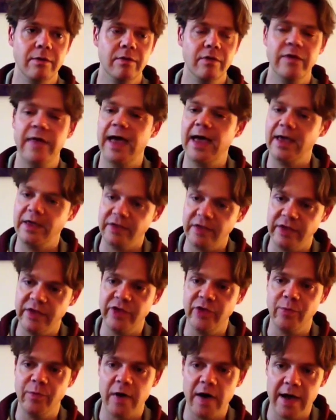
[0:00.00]
that is
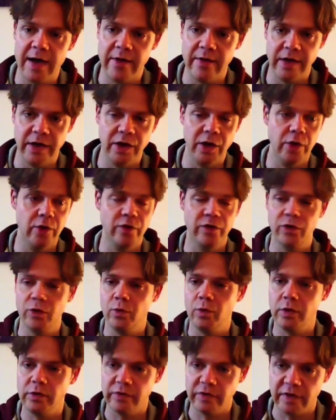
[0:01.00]
inspiring you to
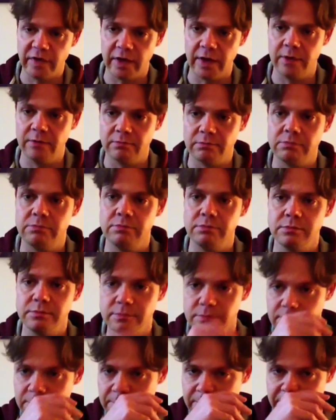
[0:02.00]
want to
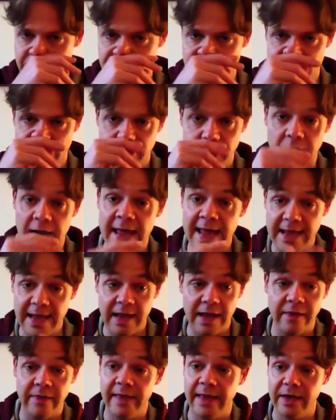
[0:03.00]
play
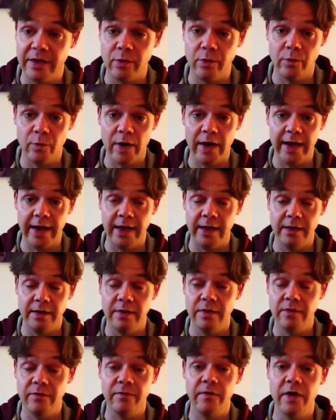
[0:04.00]
in that way
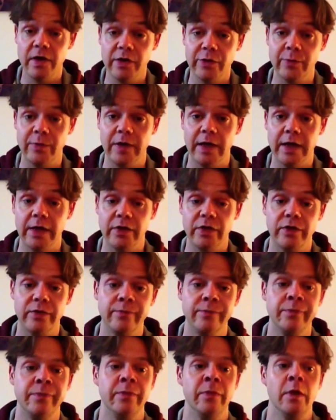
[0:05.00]
in the first place.
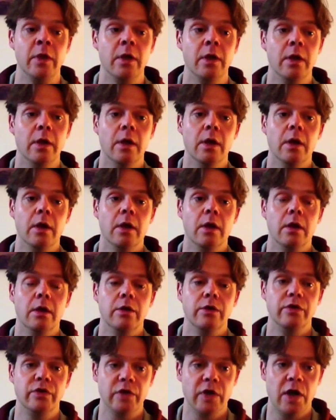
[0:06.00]

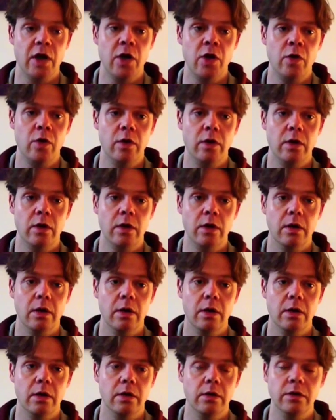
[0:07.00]
So
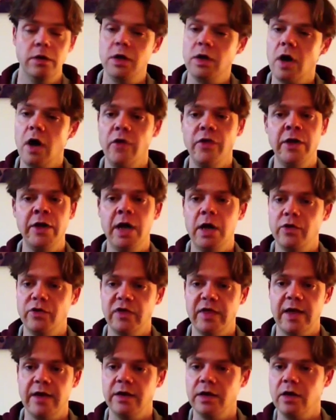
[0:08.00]
you got the
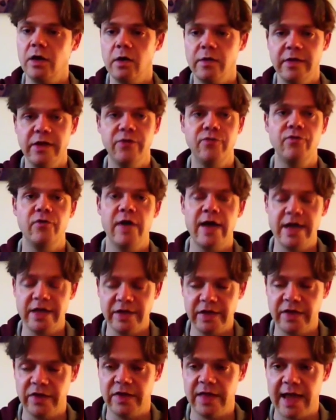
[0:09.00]
notes down, you got these
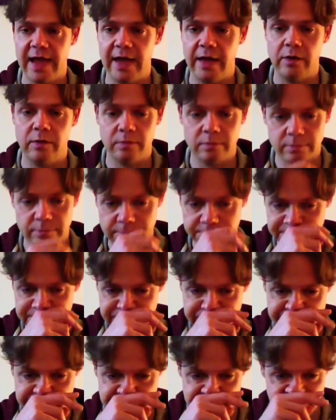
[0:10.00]
phrases down,
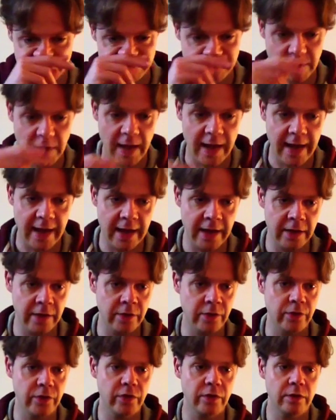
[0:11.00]

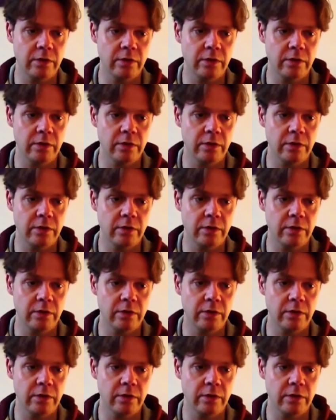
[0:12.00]
and